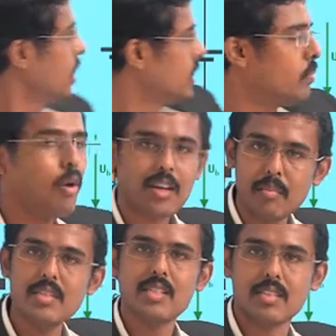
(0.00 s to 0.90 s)
the bottom
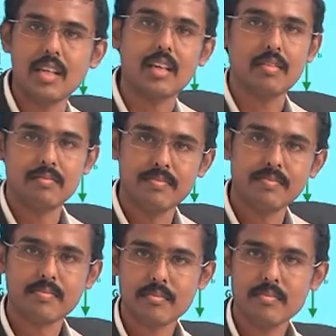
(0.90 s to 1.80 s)
is a sink.
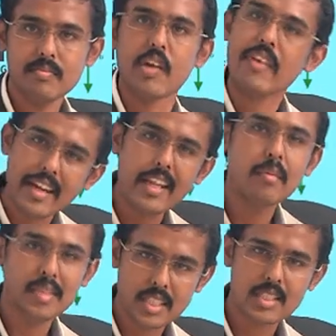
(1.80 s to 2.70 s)
We are
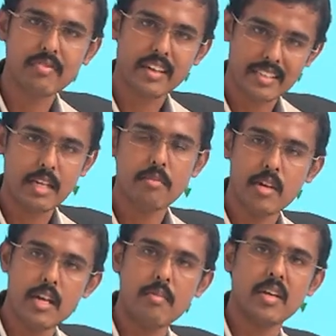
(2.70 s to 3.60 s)
naming, just for example, we are
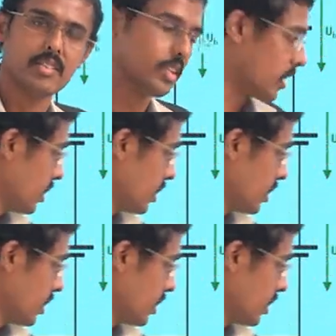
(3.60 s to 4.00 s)
naming a sink.